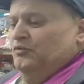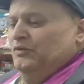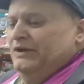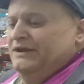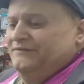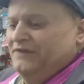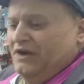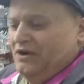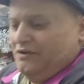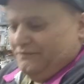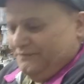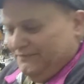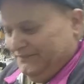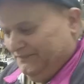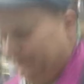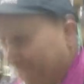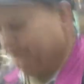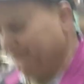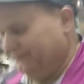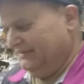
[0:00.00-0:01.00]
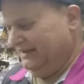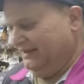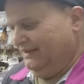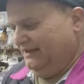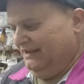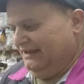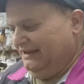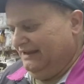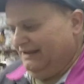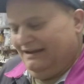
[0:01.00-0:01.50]
Revo.
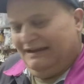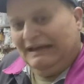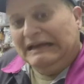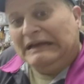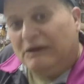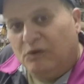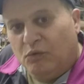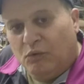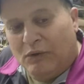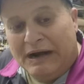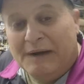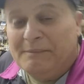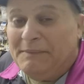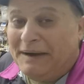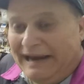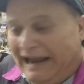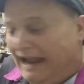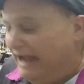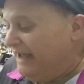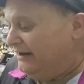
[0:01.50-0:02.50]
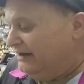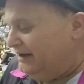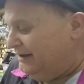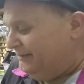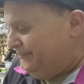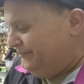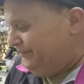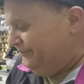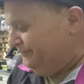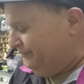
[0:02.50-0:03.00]
When am I getting them?